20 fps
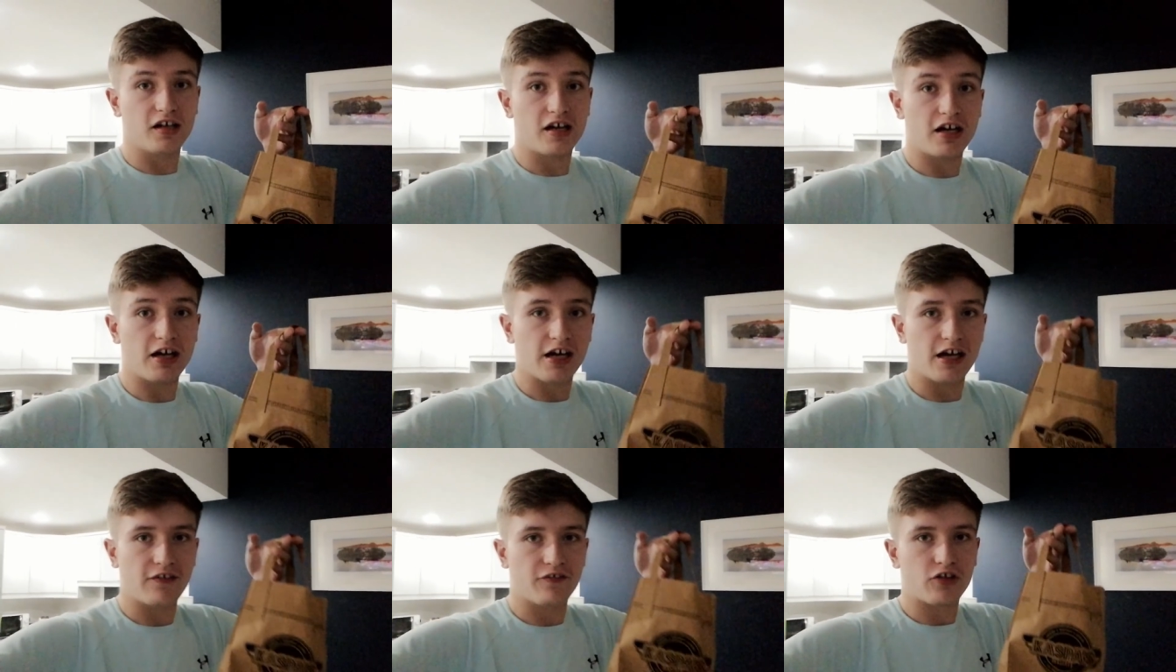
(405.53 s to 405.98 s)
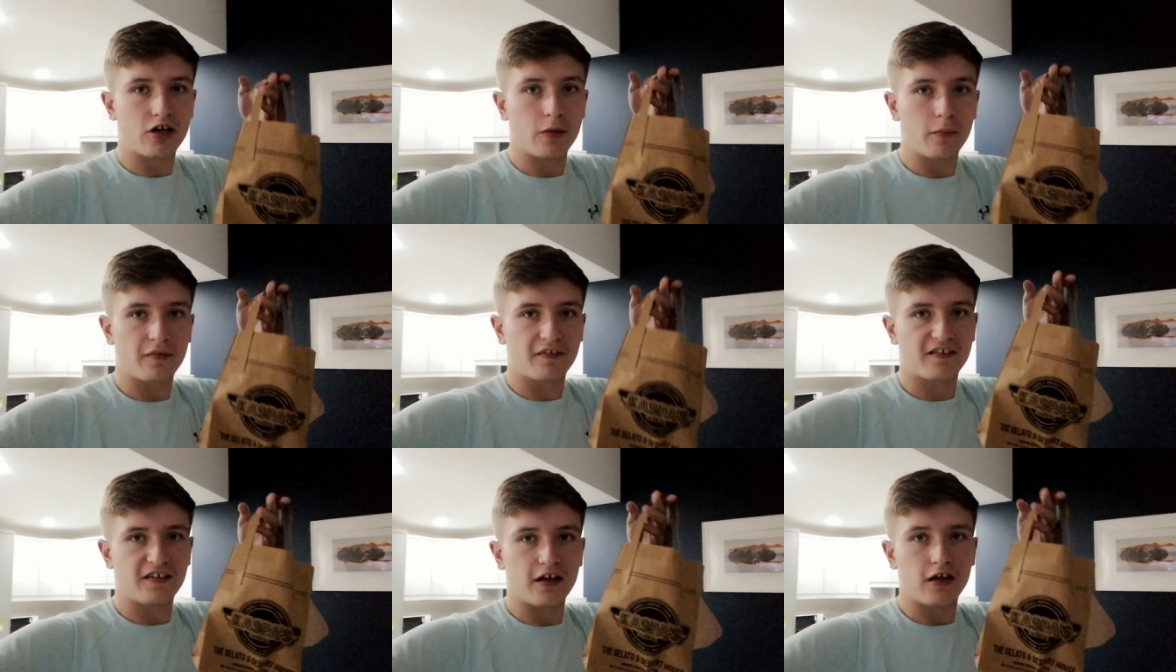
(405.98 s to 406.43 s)
I've
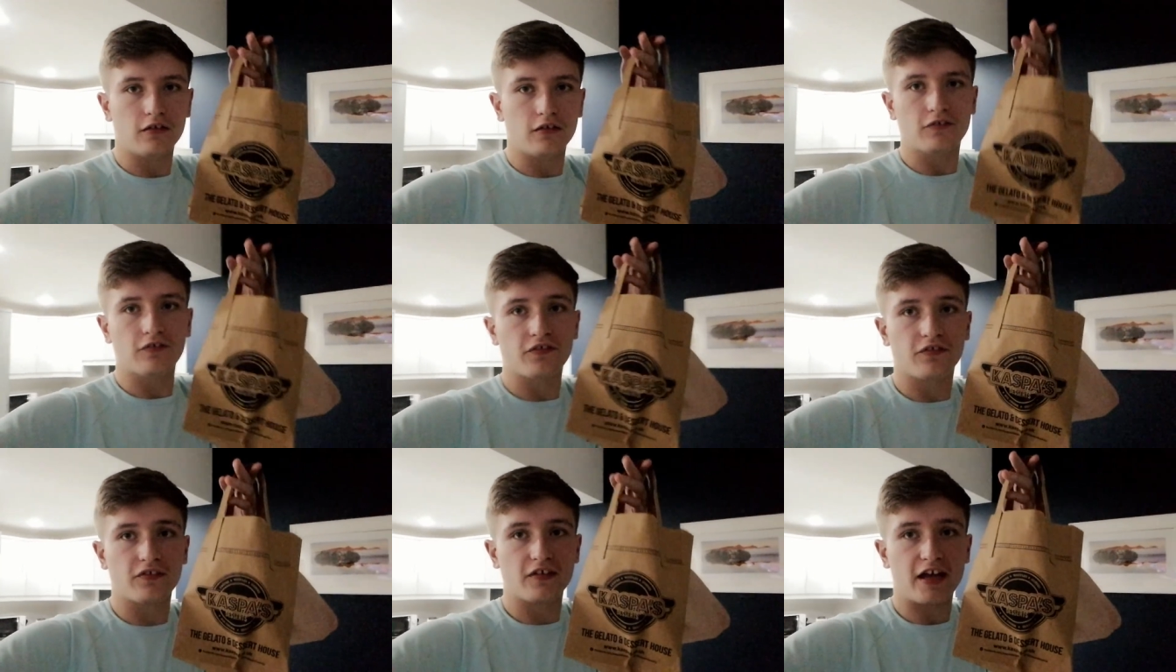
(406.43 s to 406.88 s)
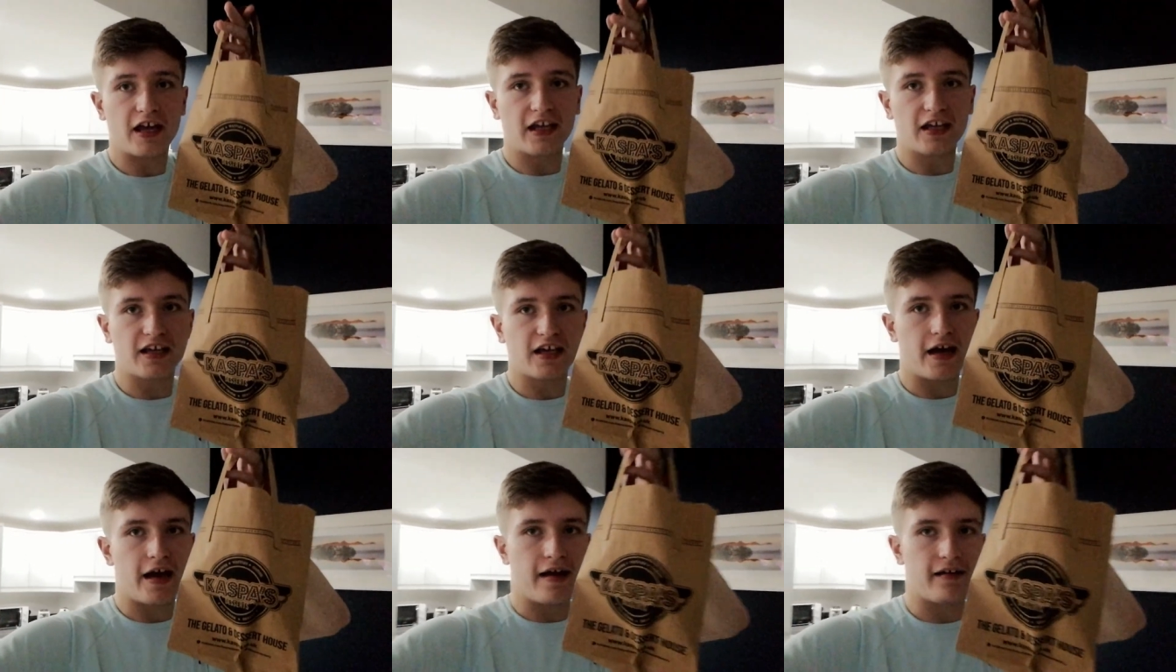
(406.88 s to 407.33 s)
got myself
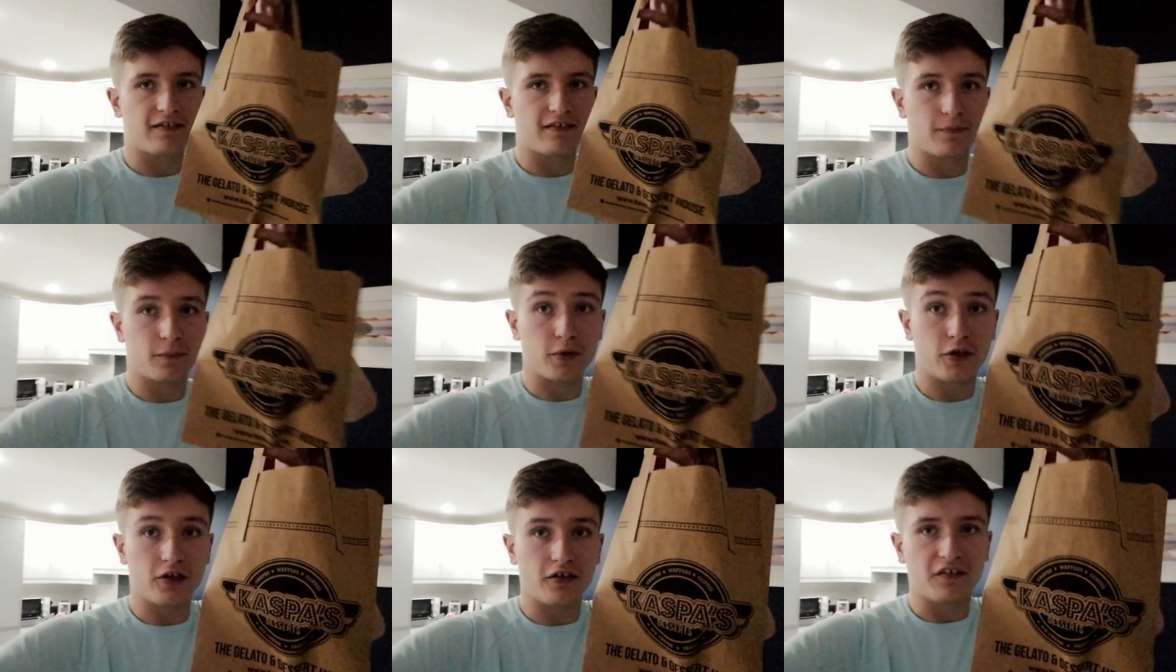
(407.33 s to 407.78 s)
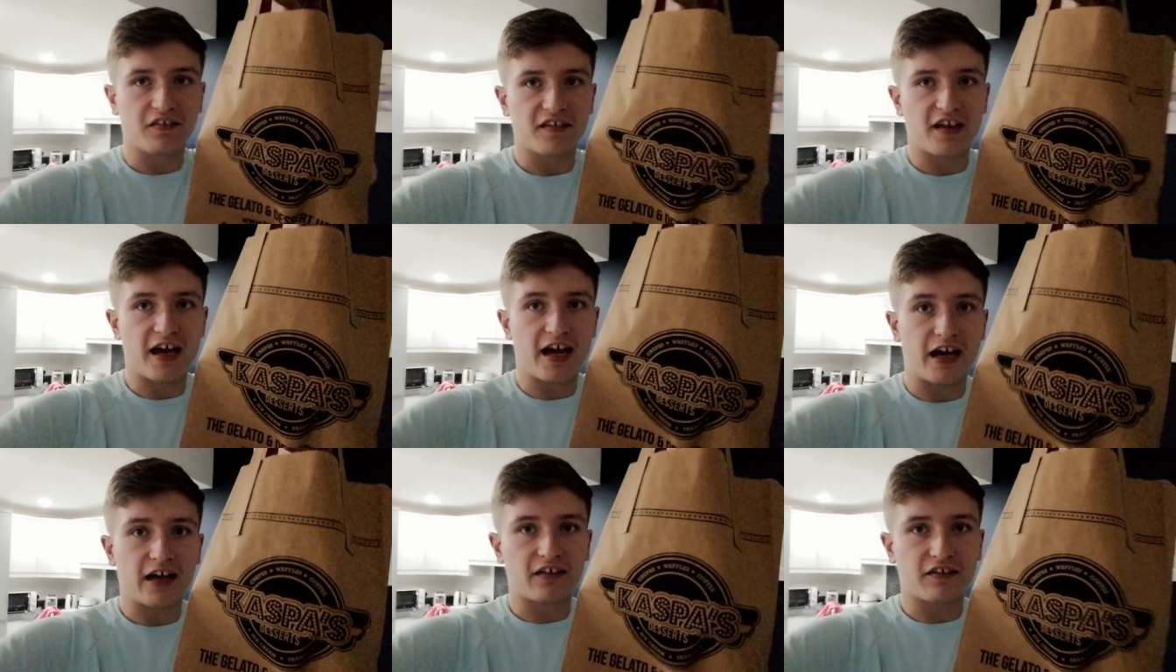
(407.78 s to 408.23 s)
a
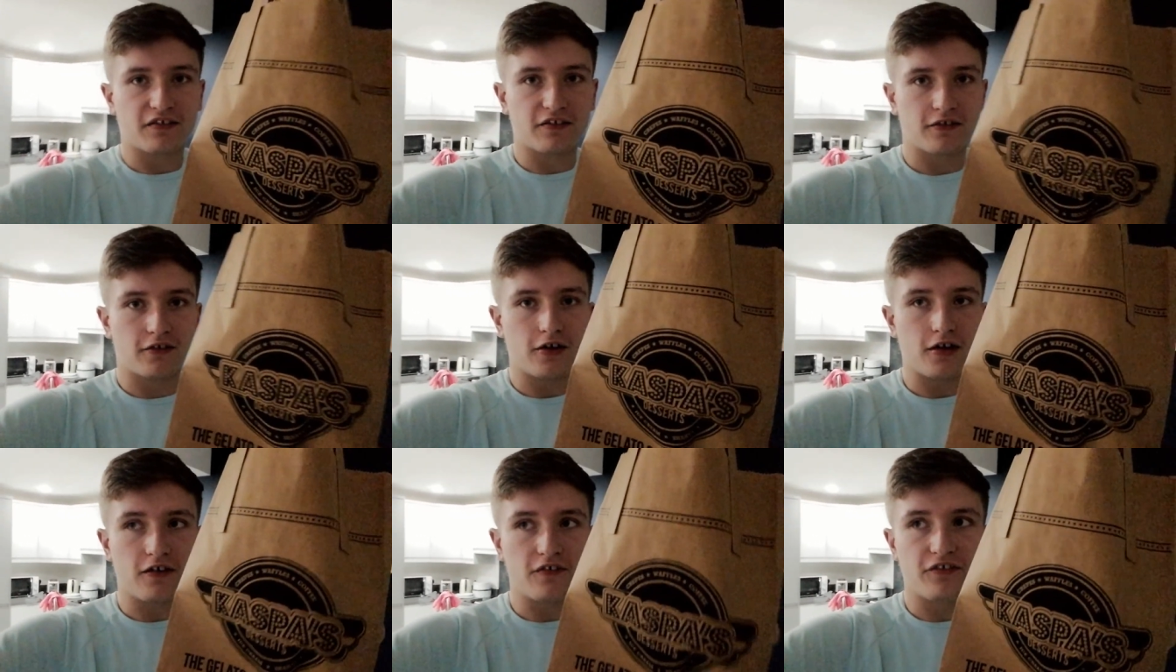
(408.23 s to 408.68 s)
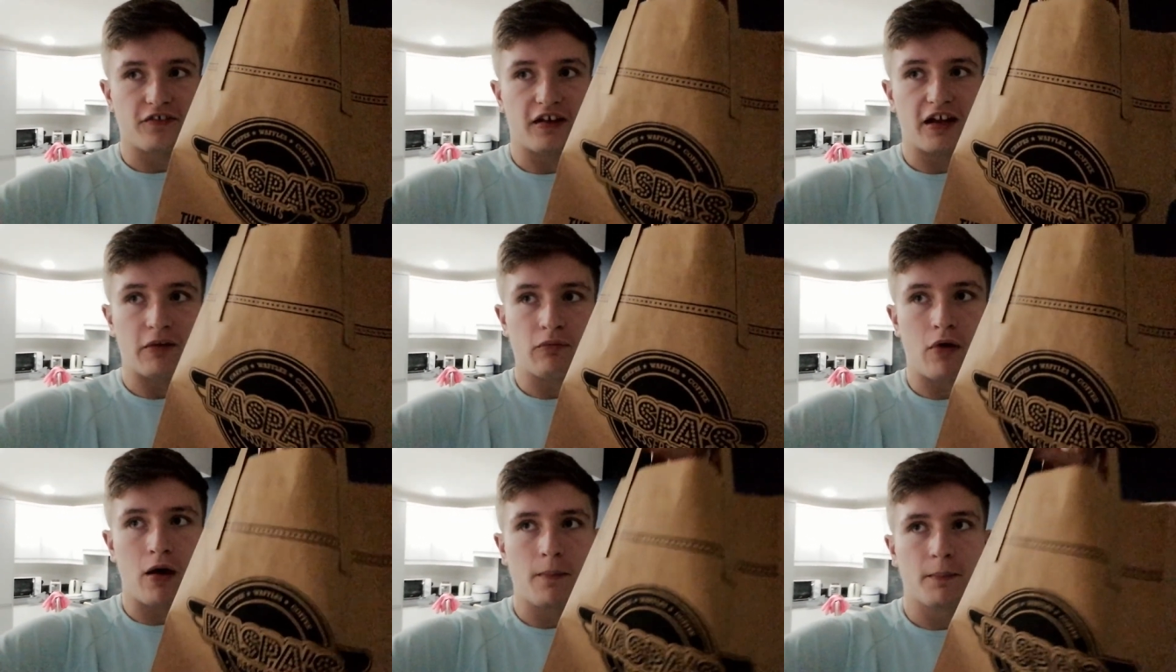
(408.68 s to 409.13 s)
Casper's iced
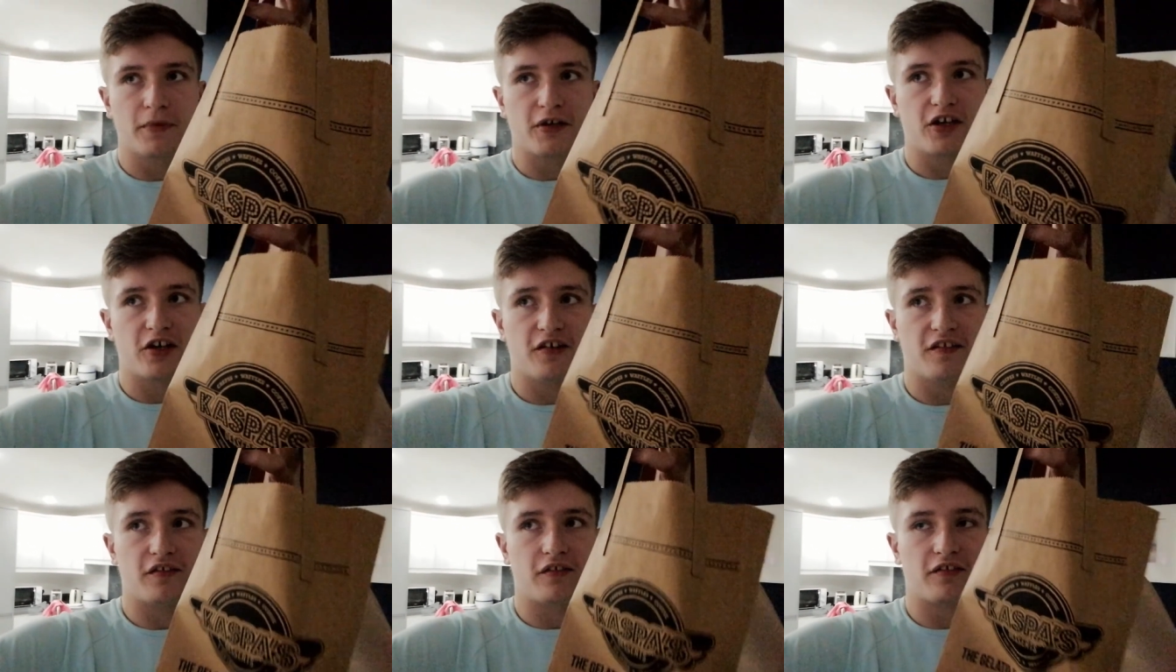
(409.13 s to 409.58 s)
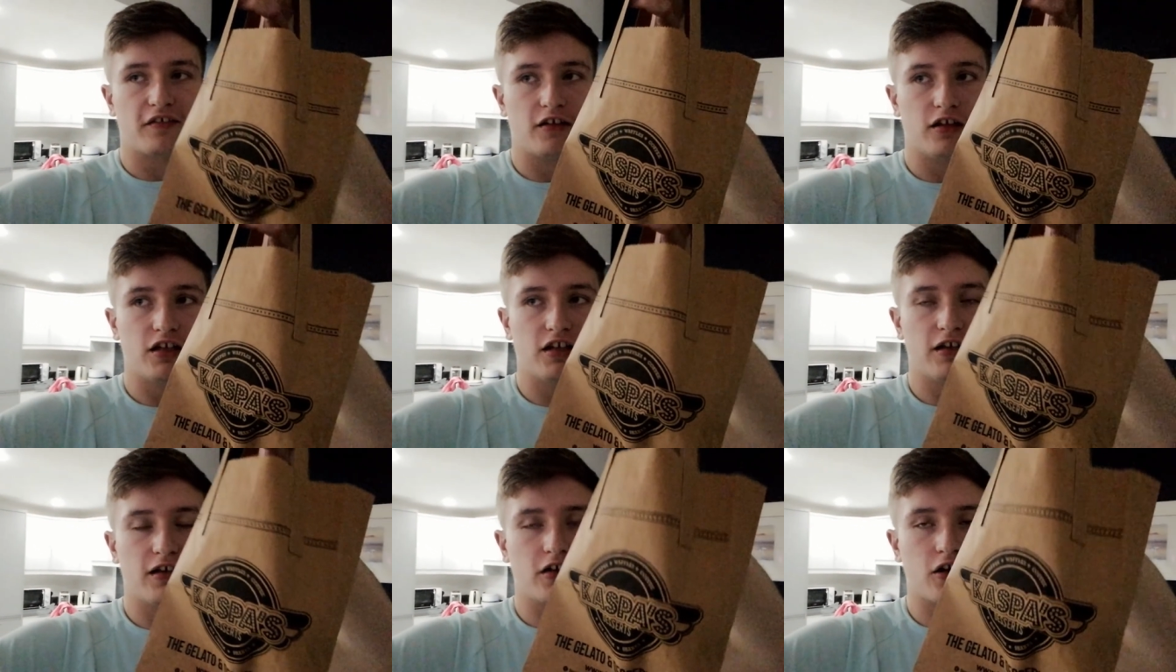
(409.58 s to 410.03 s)
coffee. One because it was the
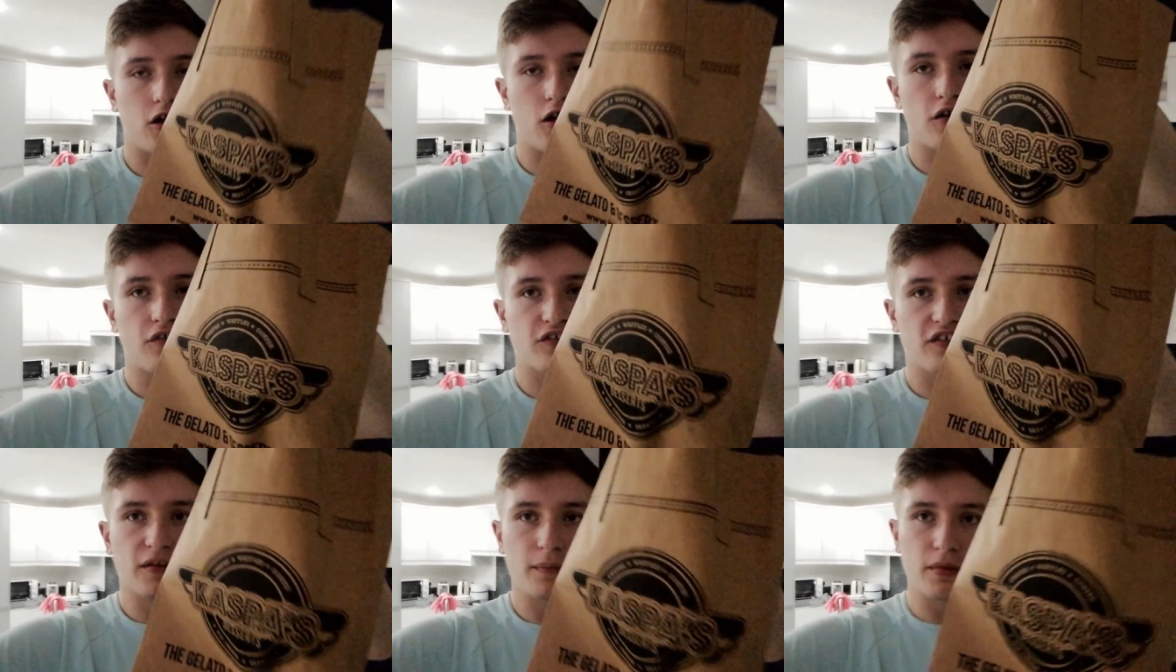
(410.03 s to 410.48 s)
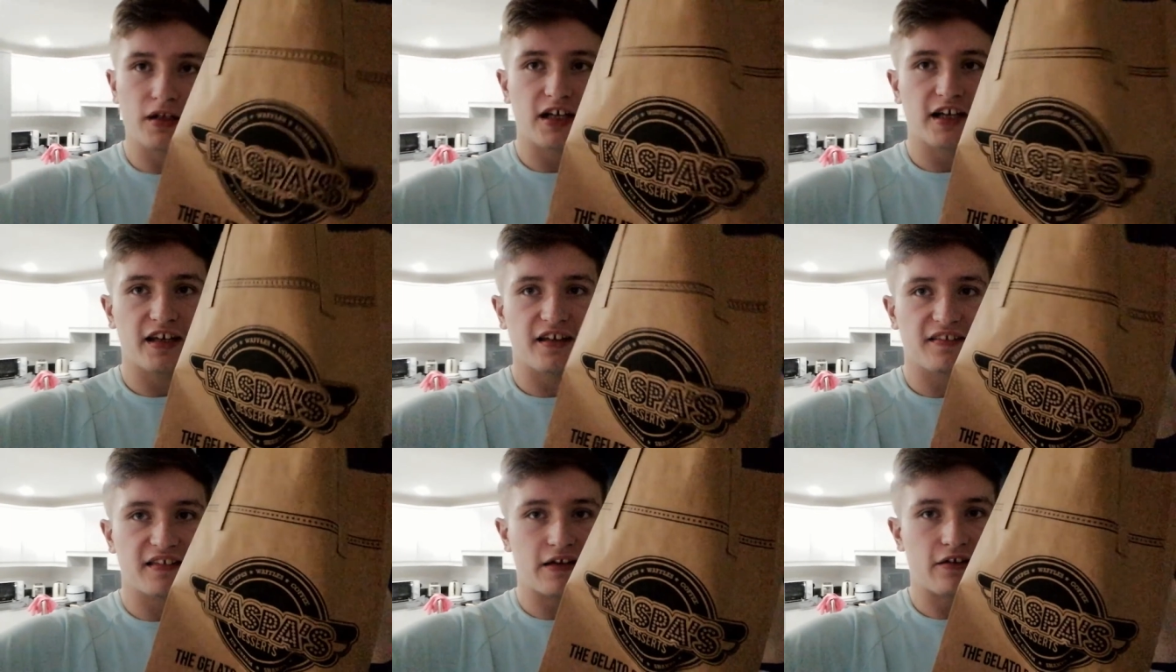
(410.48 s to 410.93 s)
only coffee
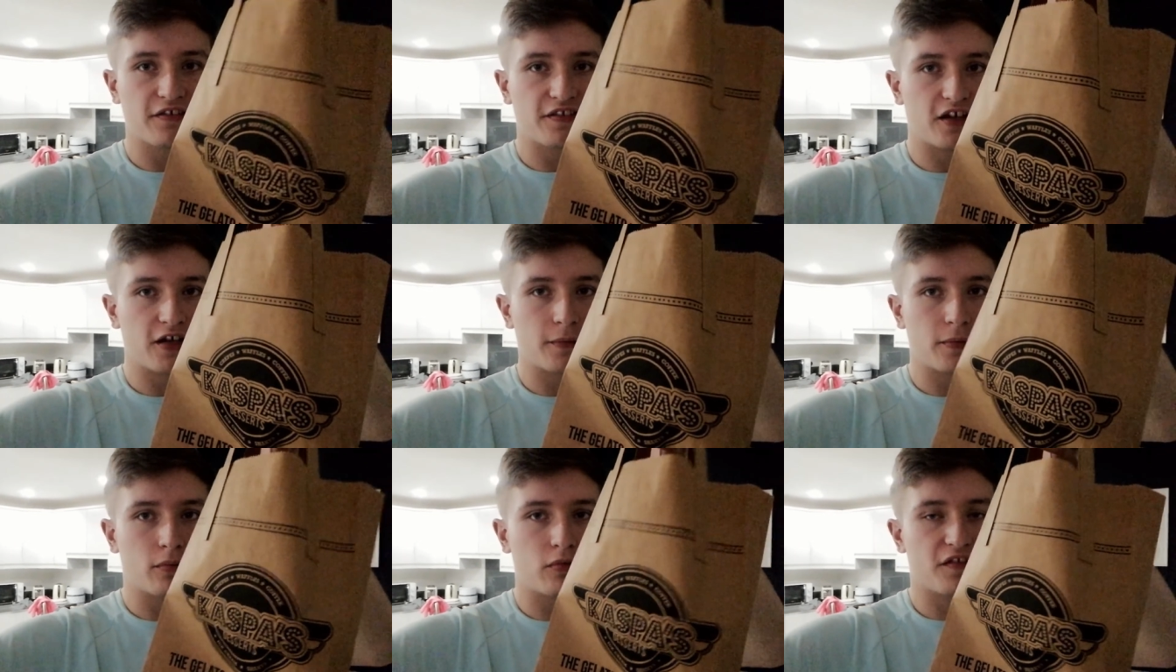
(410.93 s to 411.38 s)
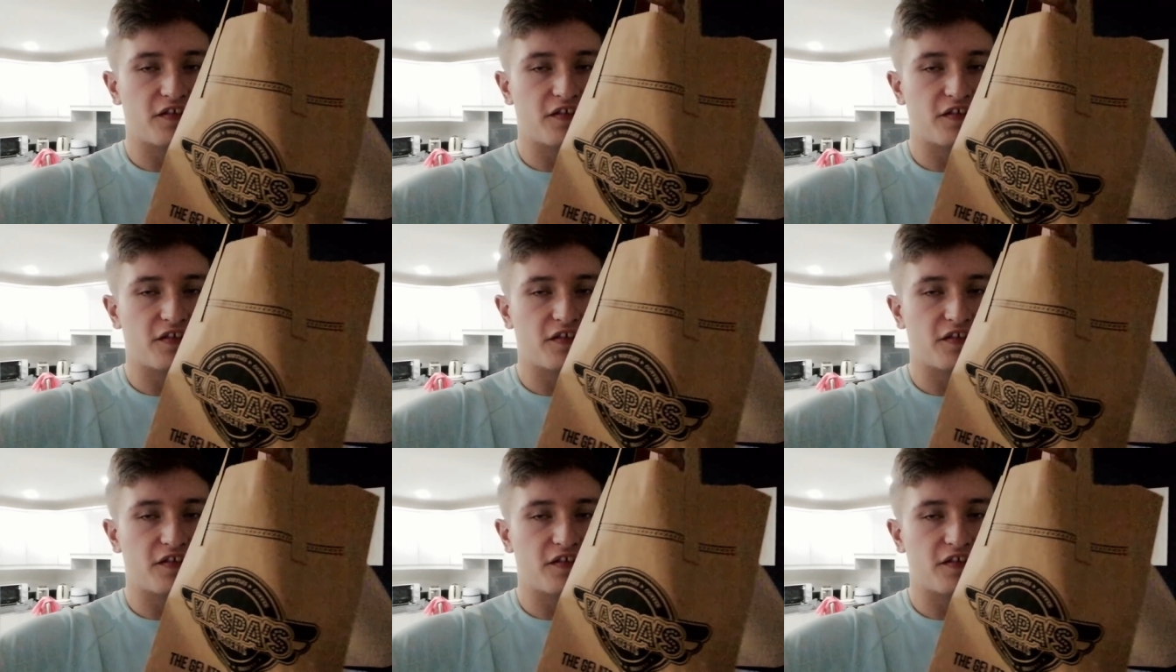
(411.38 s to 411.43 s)
place that was open.